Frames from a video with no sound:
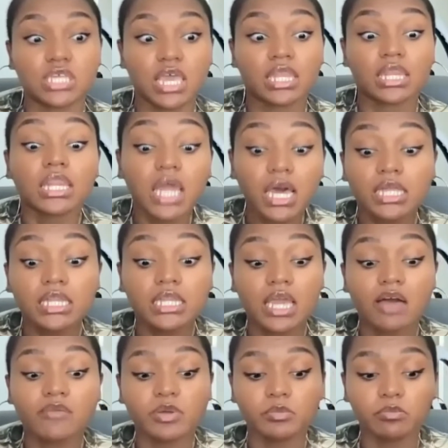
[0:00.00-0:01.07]
And luckily
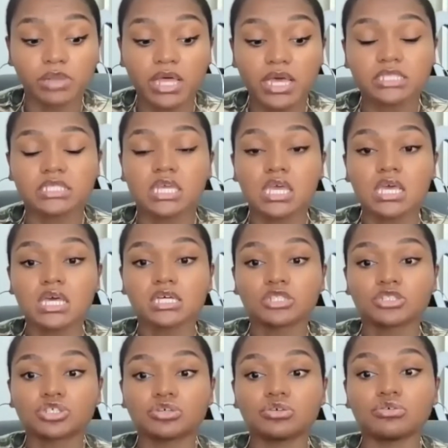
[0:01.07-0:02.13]
I've been blessed
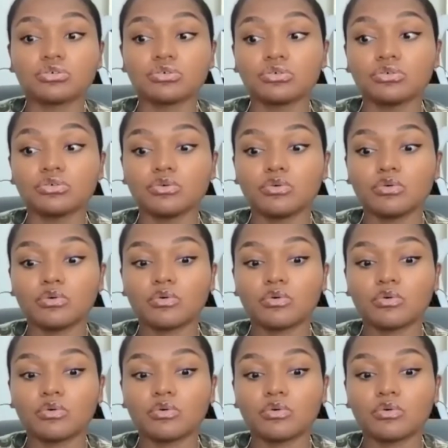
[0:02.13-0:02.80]
to